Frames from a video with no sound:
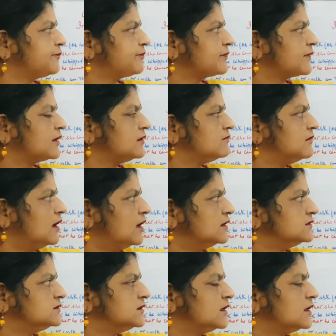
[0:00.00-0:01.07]

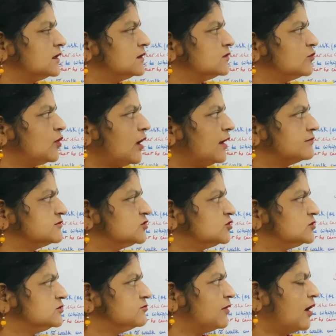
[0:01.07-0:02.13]
We have to
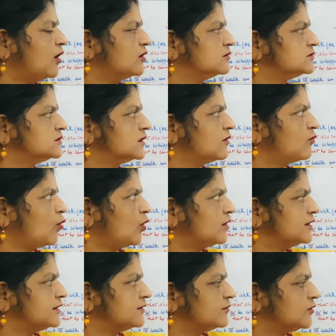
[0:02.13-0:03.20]
follow the
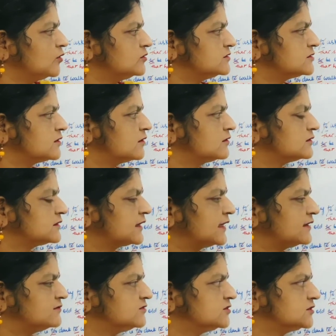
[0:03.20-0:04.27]
following rules for
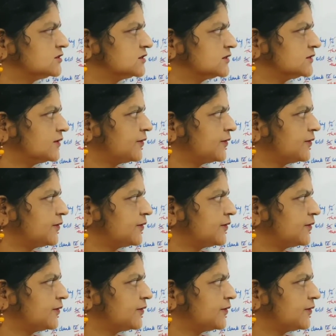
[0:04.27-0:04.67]
conversion.